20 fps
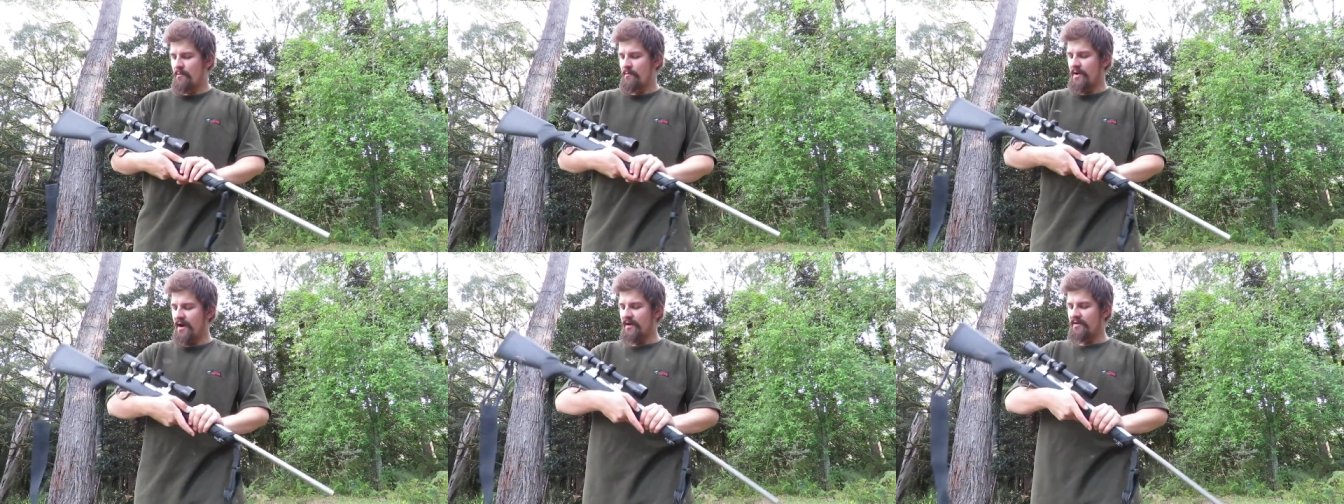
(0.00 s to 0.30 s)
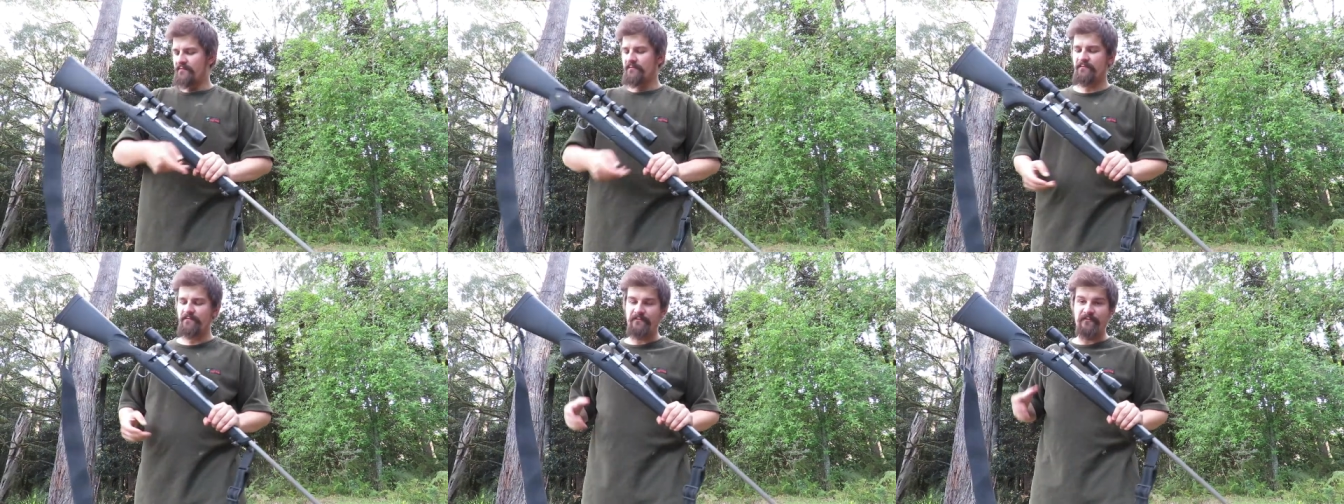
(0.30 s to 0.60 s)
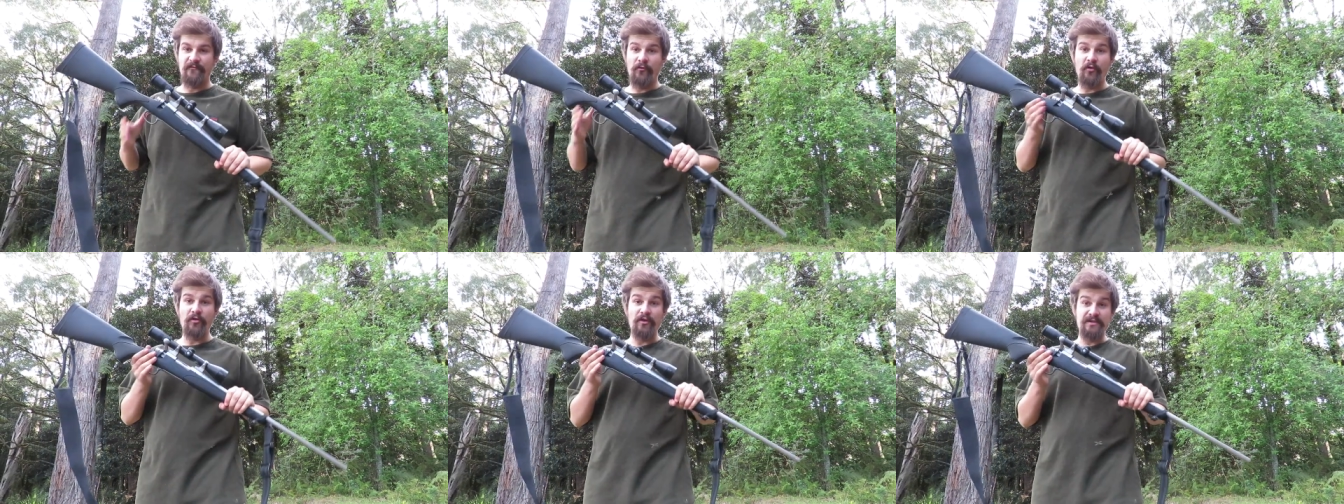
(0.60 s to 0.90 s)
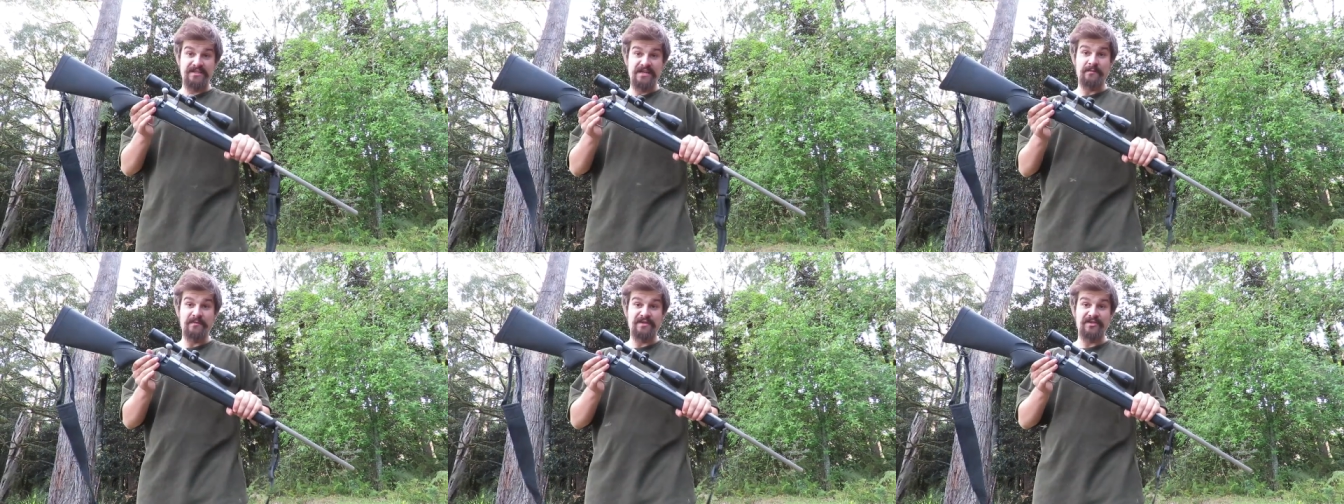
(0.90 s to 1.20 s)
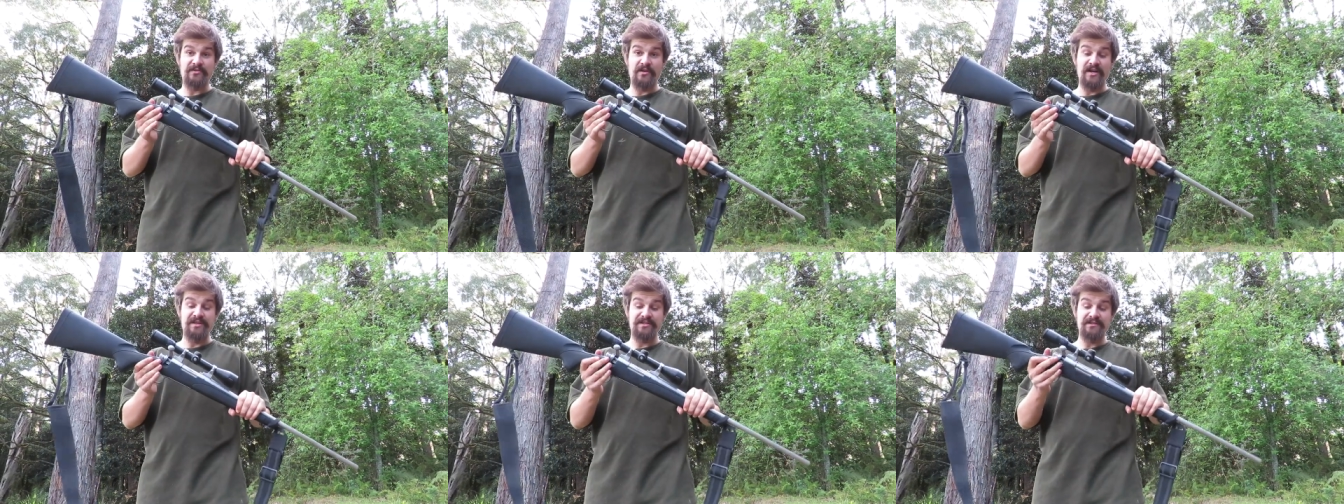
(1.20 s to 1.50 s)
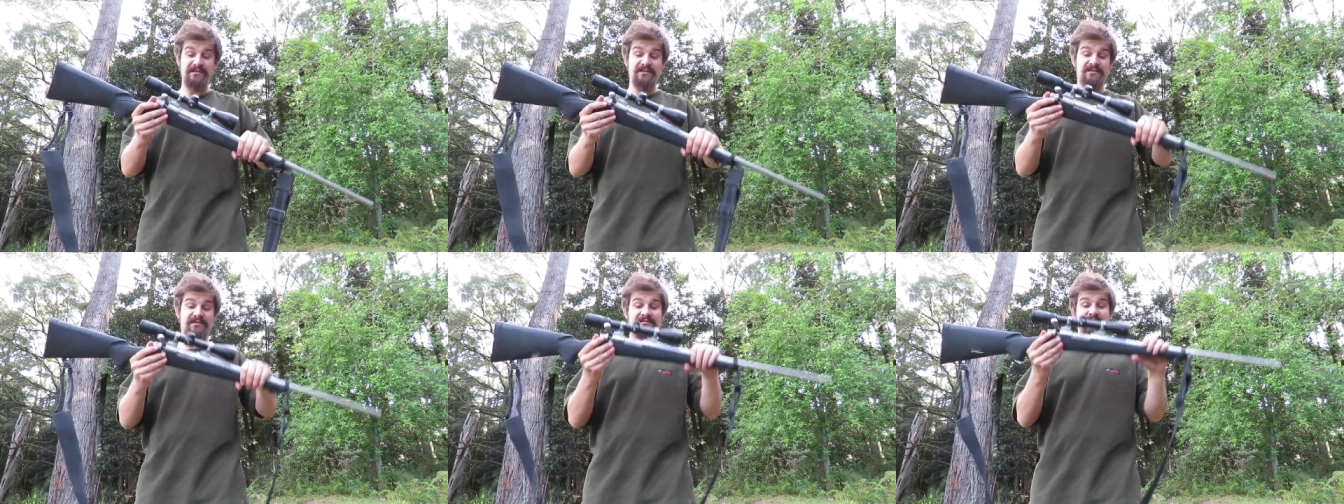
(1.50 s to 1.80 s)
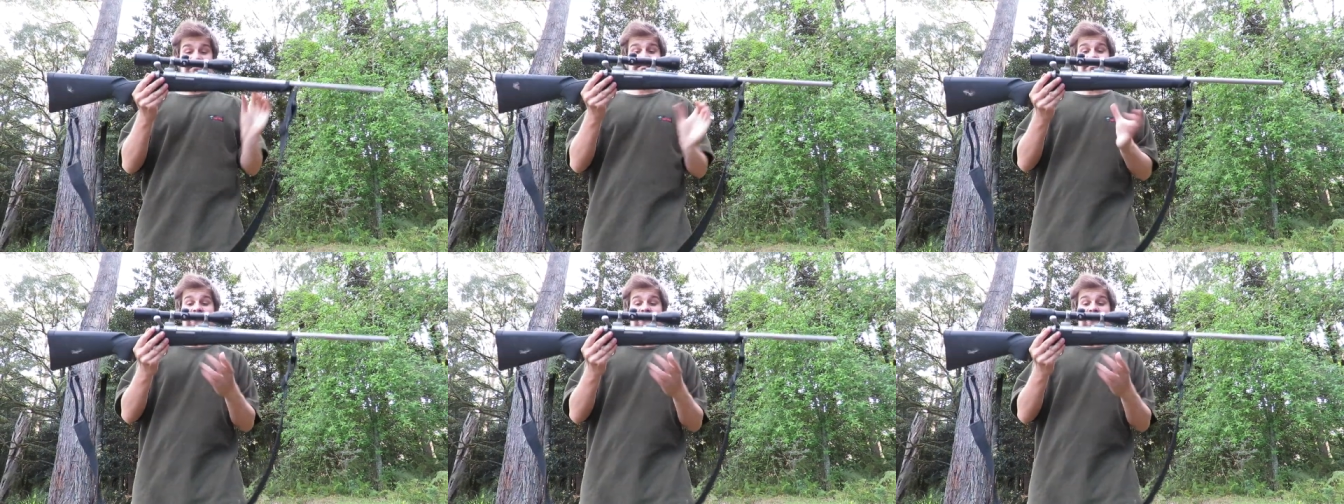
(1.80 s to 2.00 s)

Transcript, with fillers: but for those demonstrations,